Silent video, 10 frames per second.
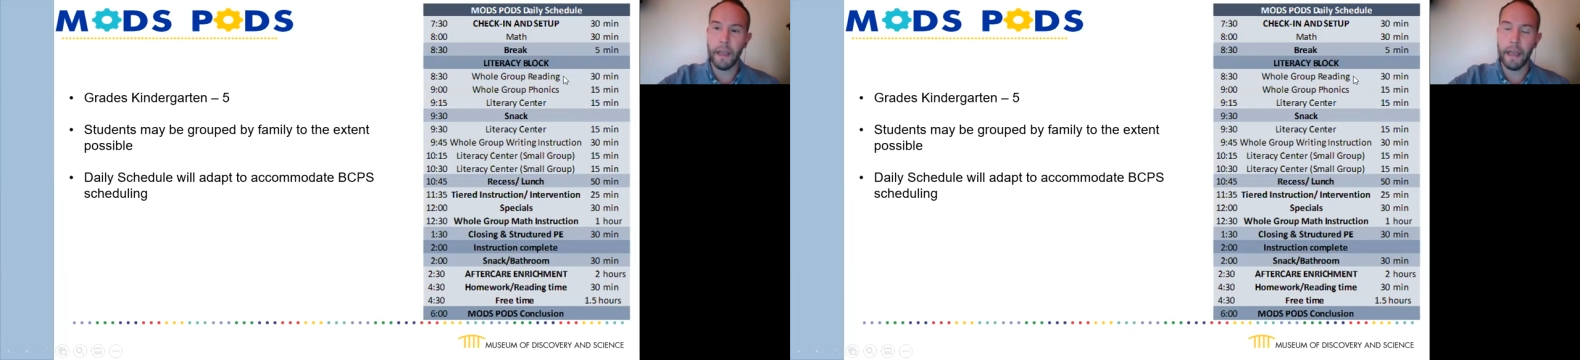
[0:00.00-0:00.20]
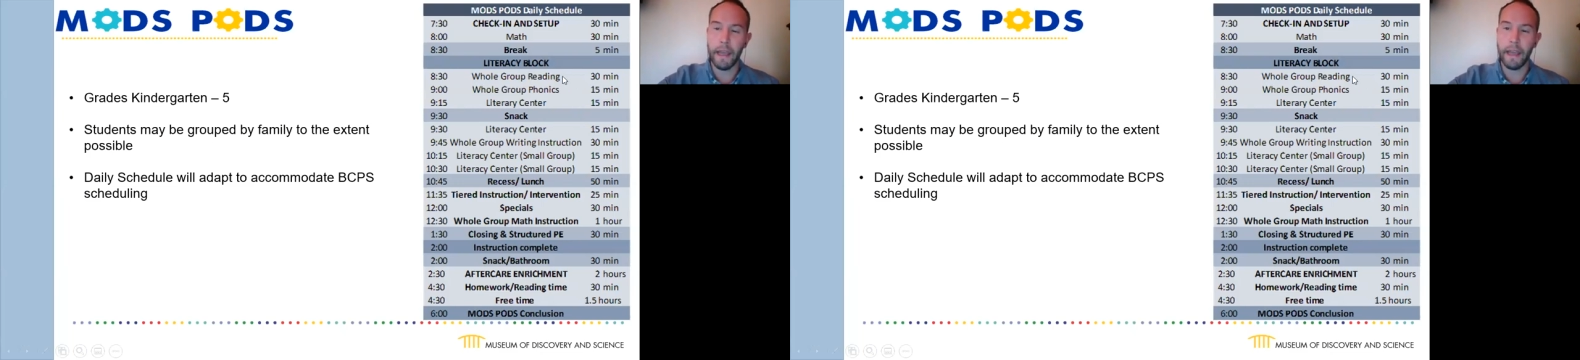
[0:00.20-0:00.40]

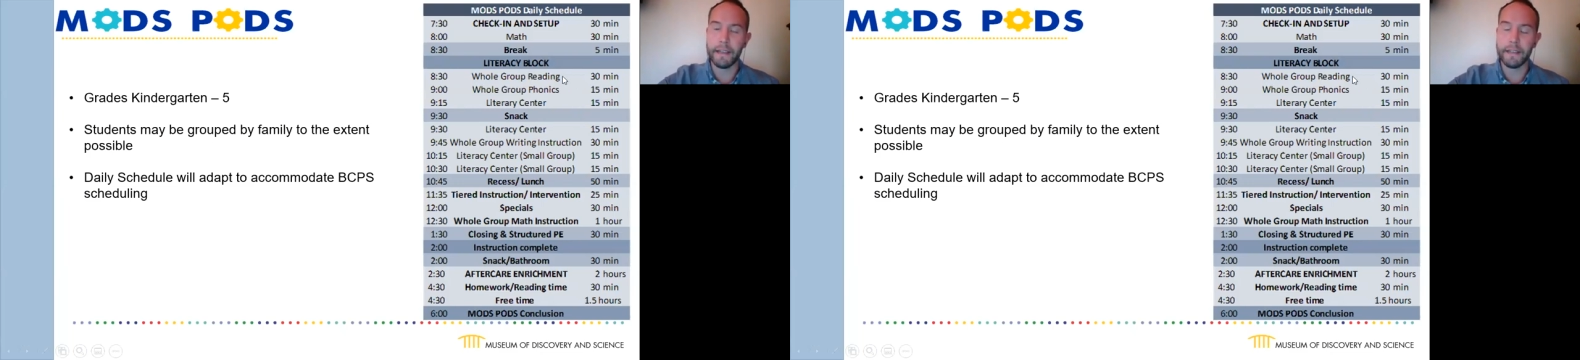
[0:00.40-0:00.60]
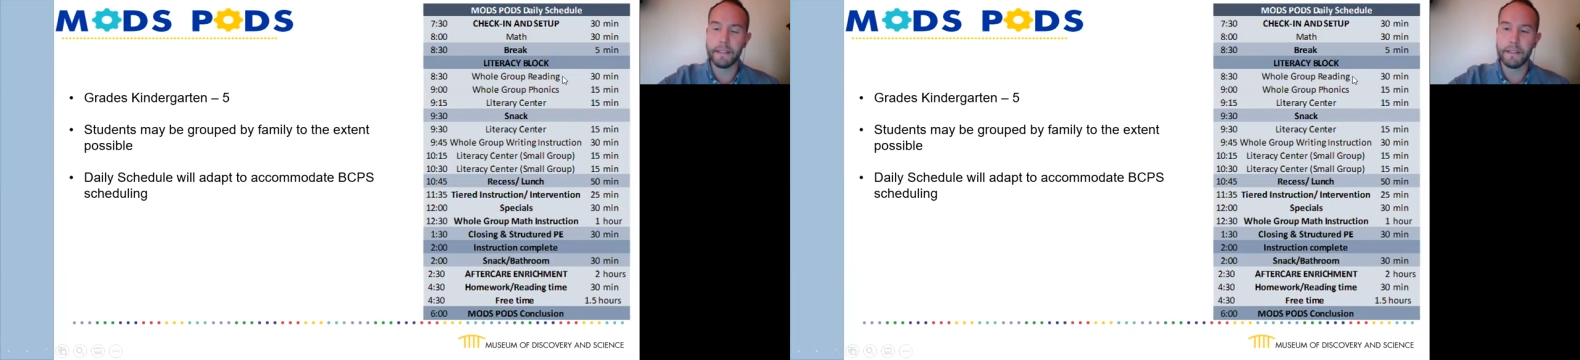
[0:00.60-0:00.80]

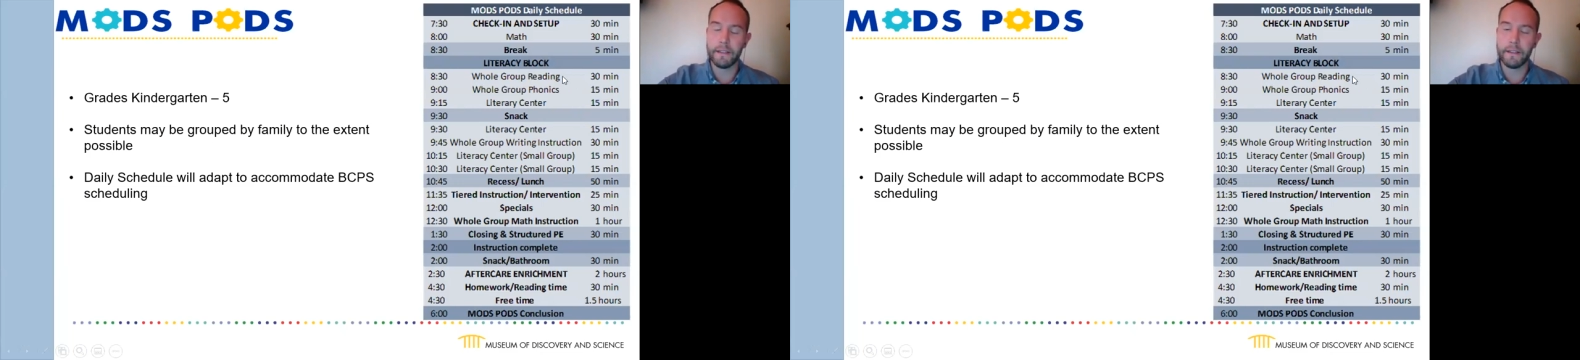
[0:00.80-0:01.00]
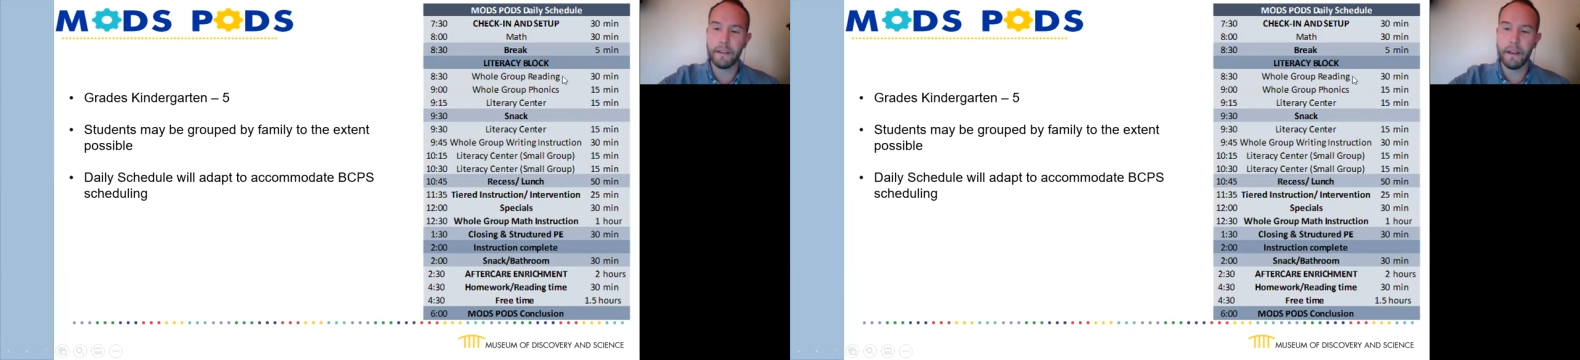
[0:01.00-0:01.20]
And
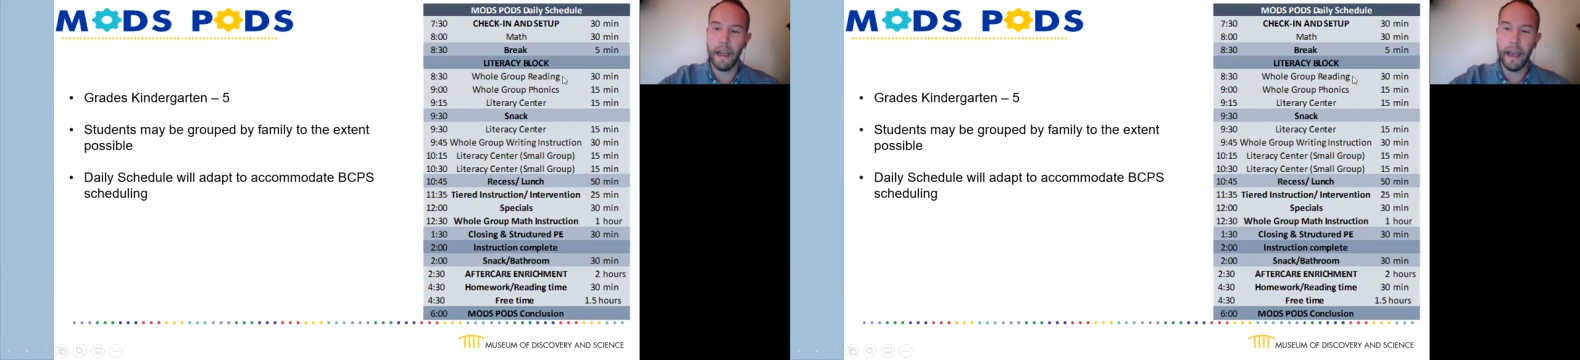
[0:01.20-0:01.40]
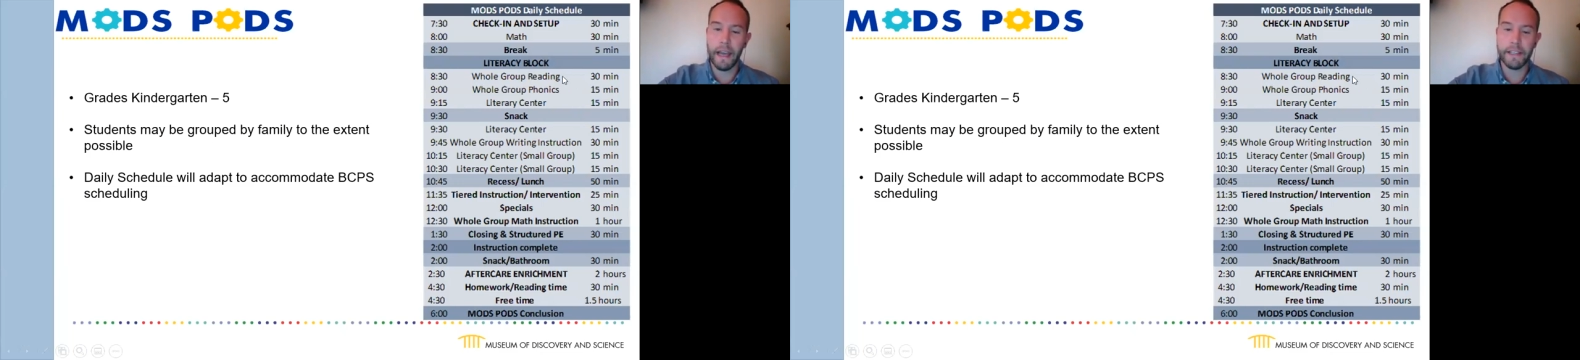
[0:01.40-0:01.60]

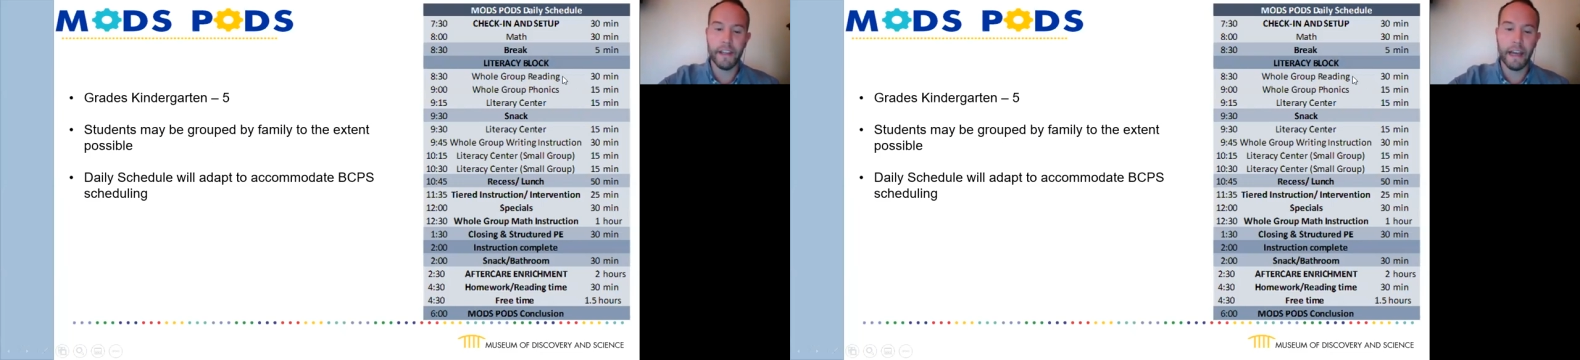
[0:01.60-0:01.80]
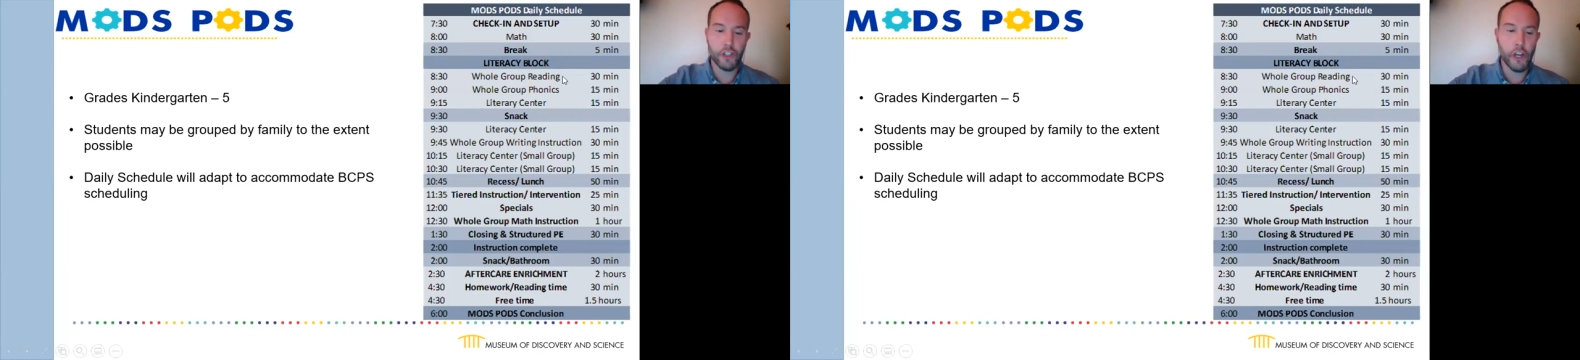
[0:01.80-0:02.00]
as
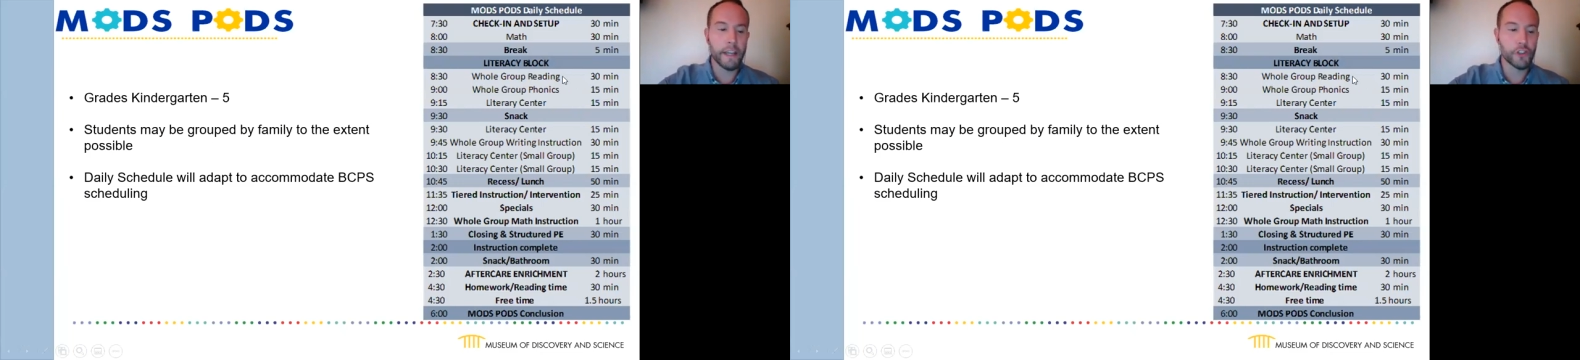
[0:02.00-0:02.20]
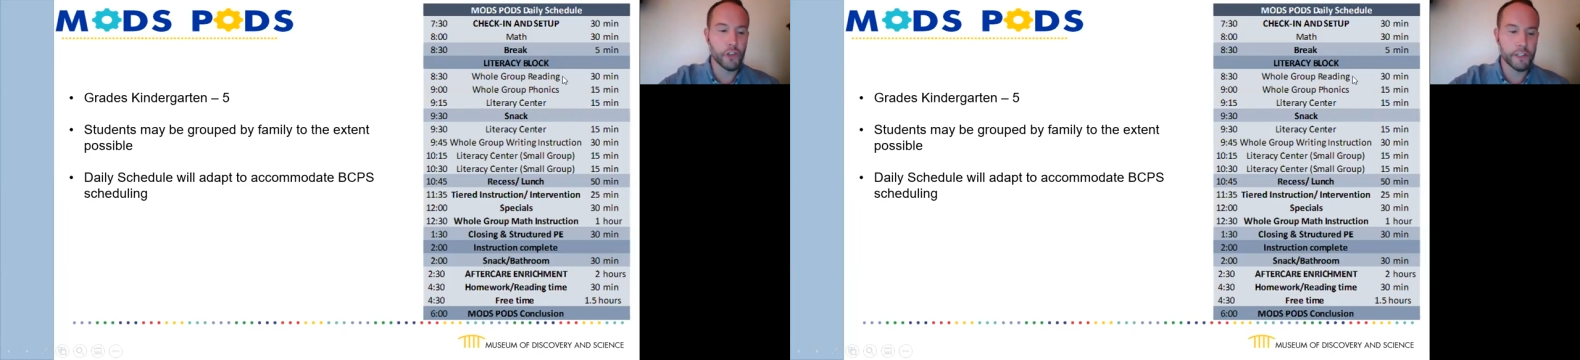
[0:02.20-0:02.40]
that
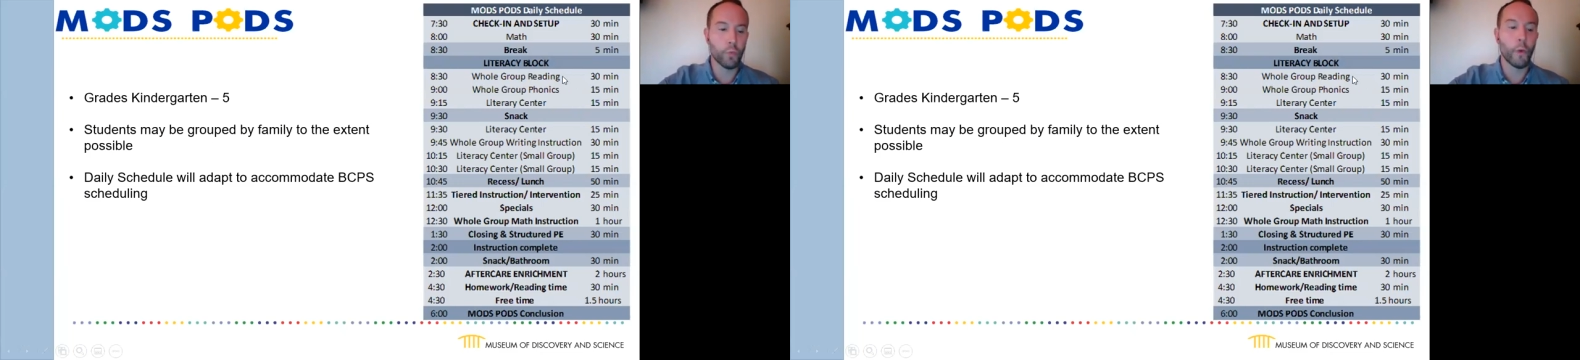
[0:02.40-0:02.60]
changes,